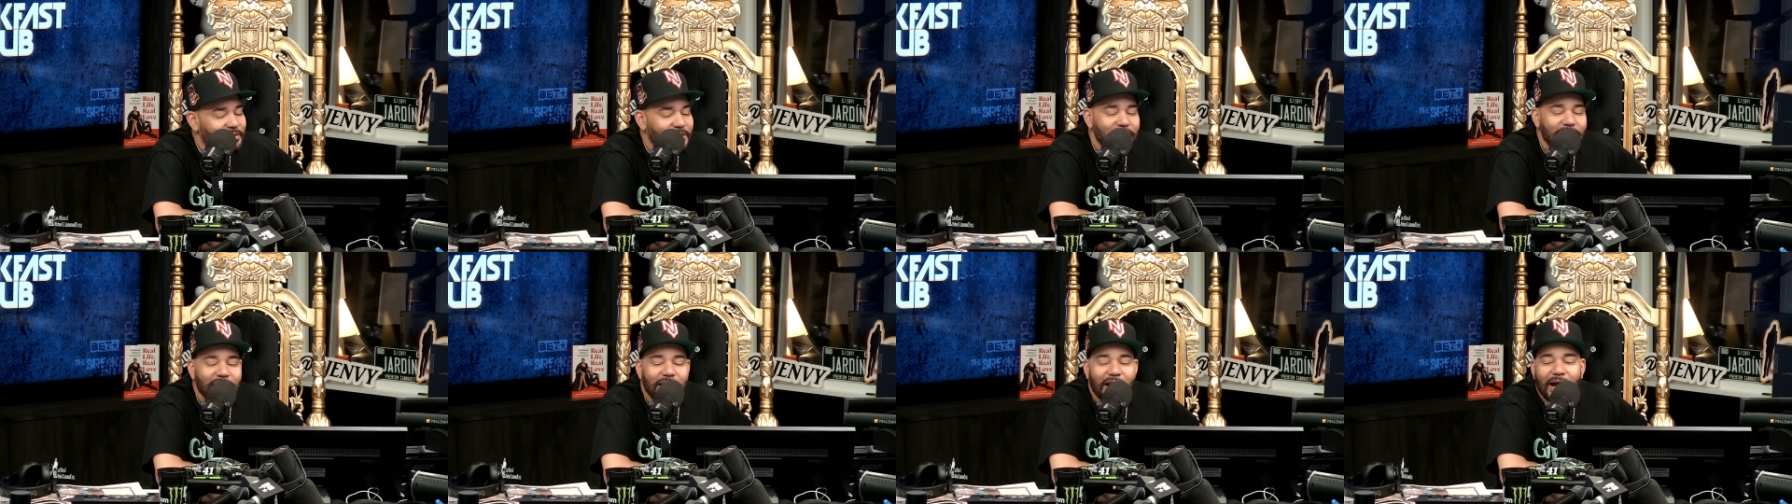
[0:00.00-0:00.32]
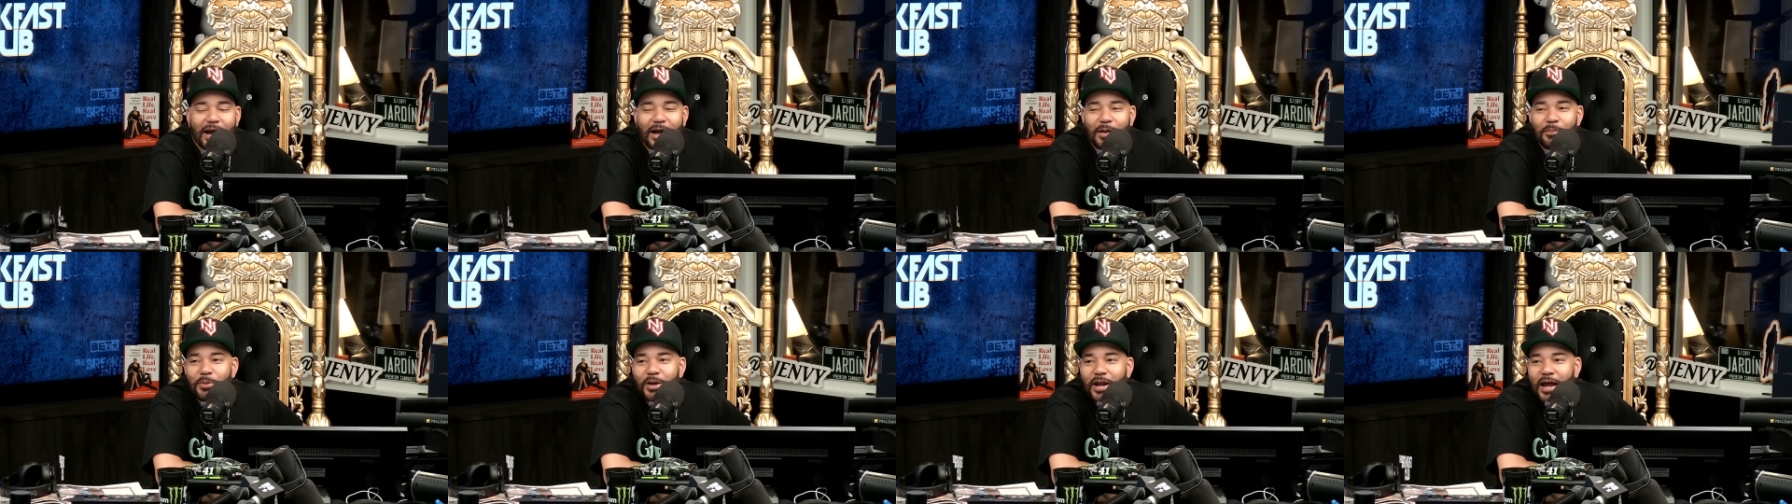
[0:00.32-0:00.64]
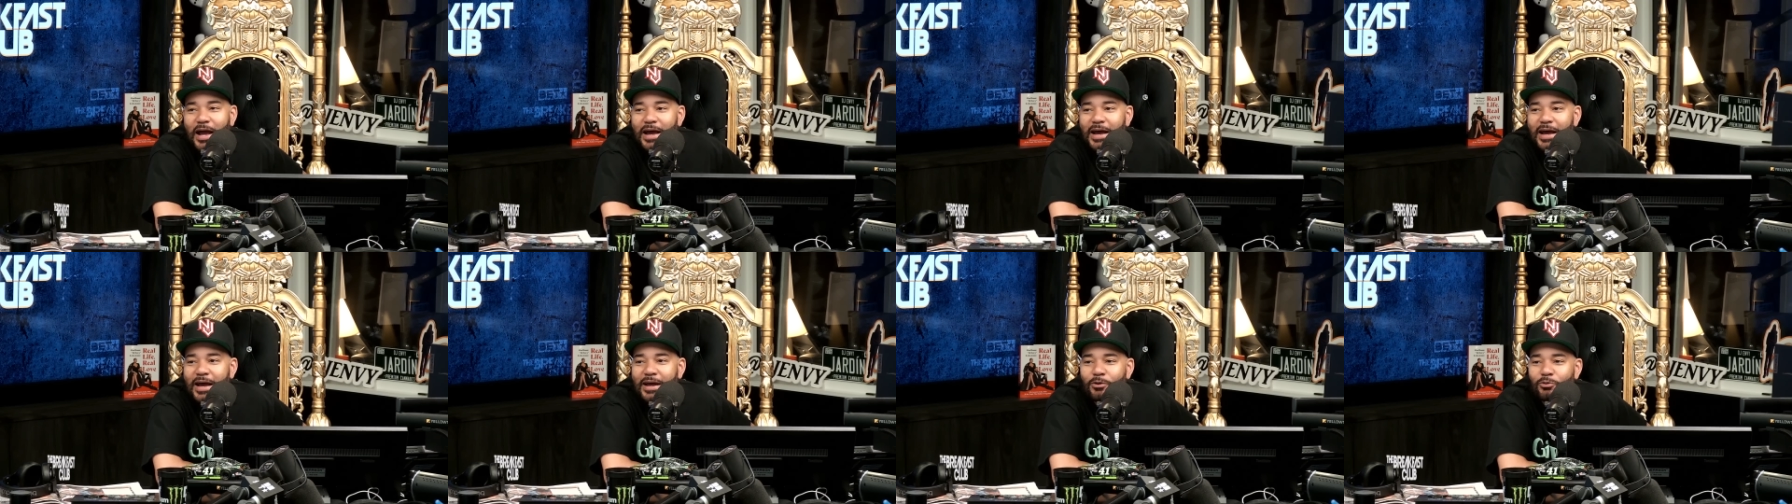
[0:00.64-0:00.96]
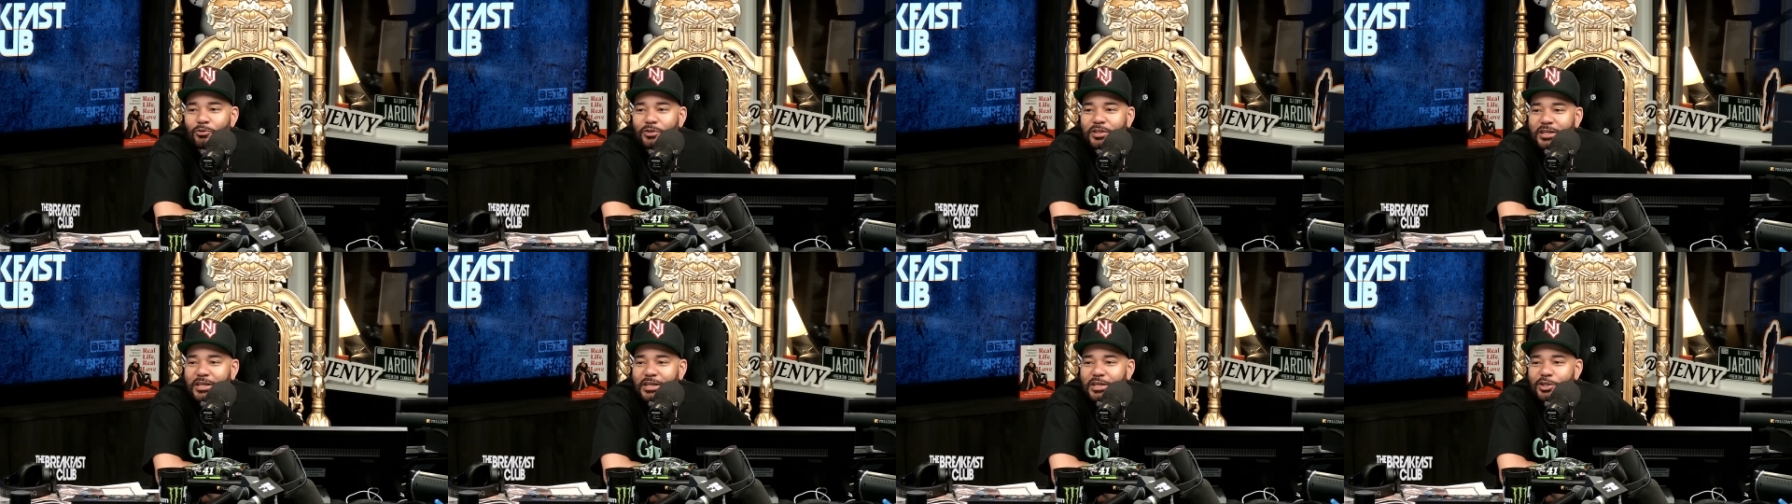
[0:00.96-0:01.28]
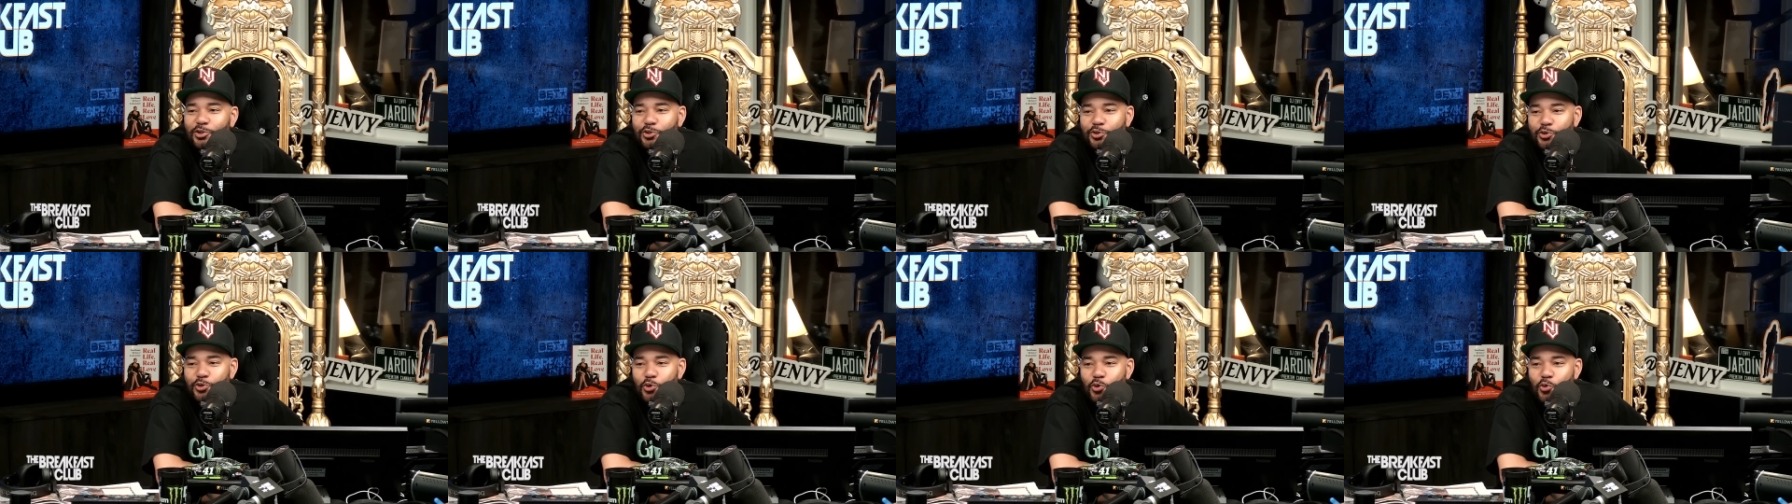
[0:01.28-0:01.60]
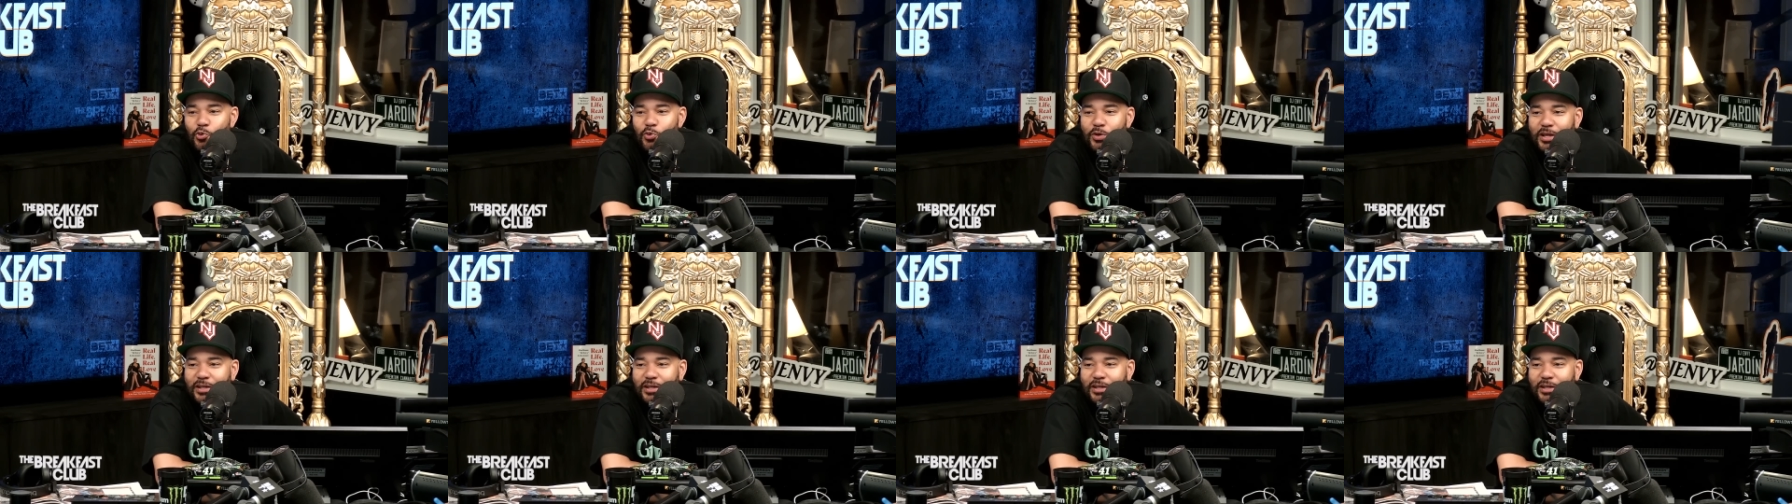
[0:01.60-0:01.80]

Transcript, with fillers: Nah, but I, I, don't think he knew